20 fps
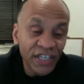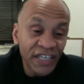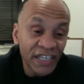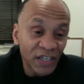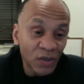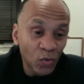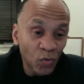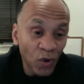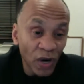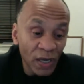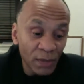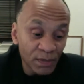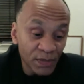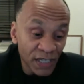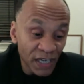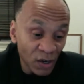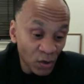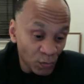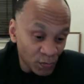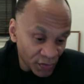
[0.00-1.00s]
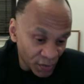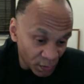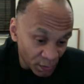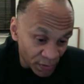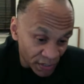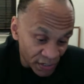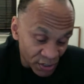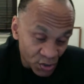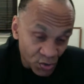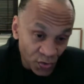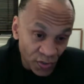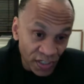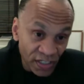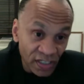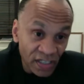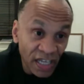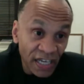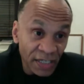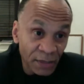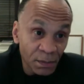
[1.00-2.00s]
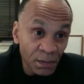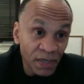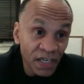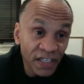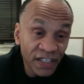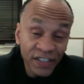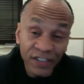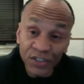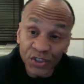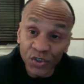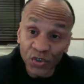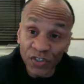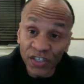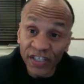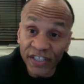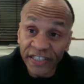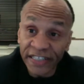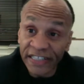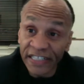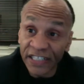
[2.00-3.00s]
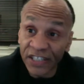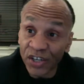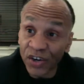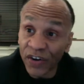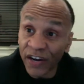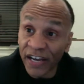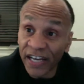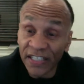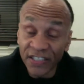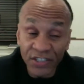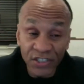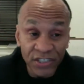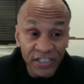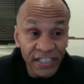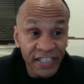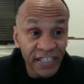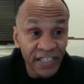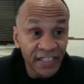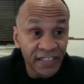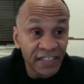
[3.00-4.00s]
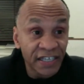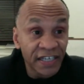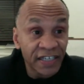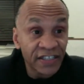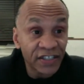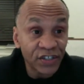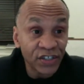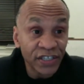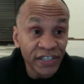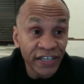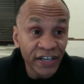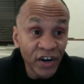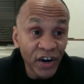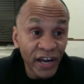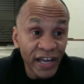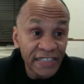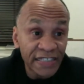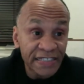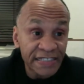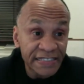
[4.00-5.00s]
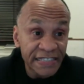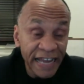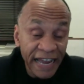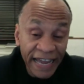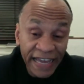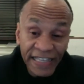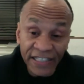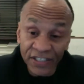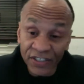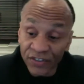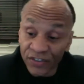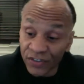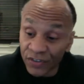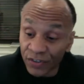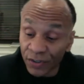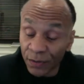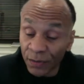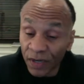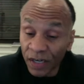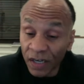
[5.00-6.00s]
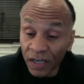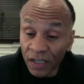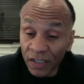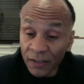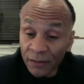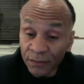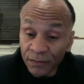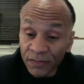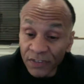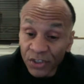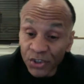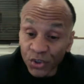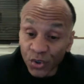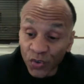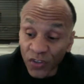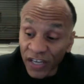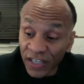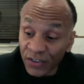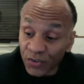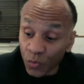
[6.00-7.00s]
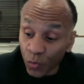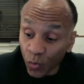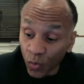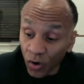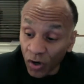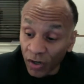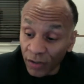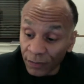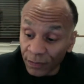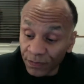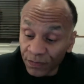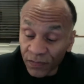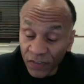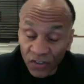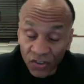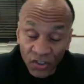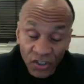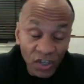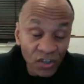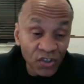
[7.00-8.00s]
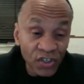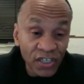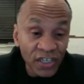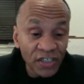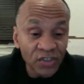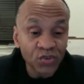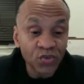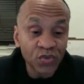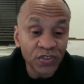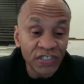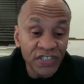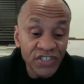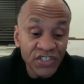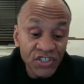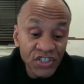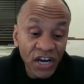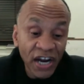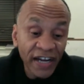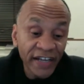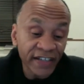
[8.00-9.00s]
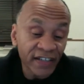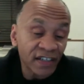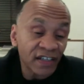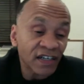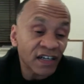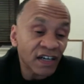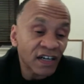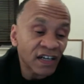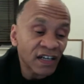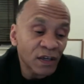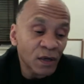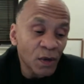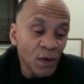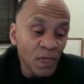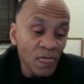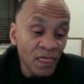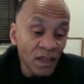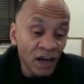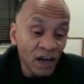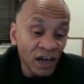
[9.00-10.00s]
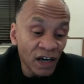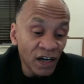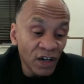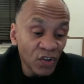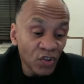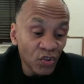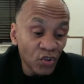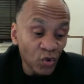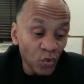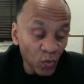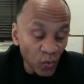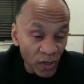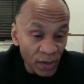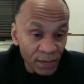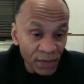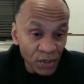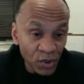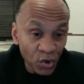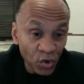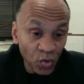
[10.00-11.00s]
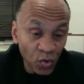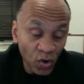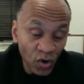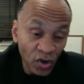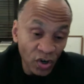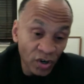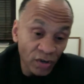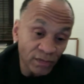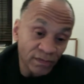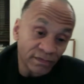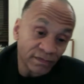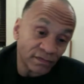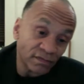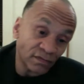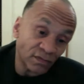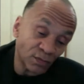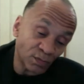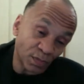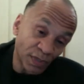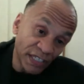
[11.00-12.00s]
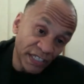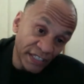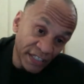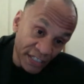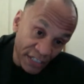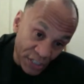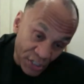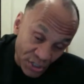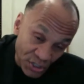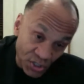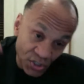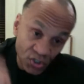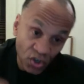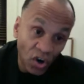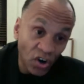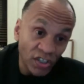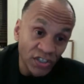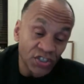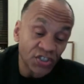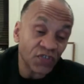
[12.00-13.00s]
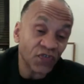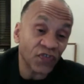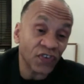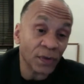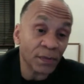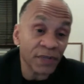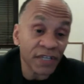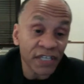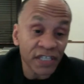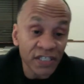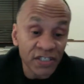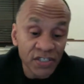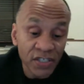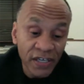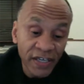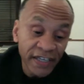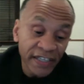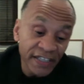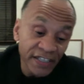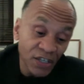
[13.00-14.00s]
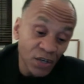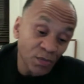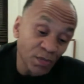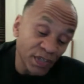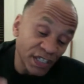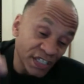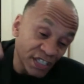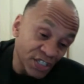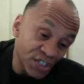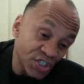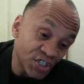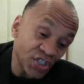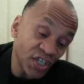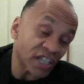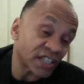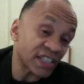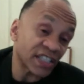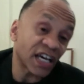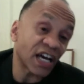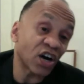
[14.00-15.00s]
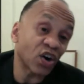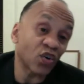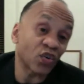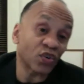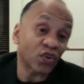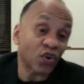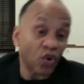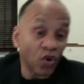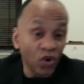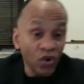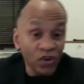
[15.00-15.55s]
they're getting wiped out. They're being treated like men, so they're getting their asses kicked, getting their asses handed to them. So that's one. The other country is China. The women who are being these staunch feminists, they're being shut down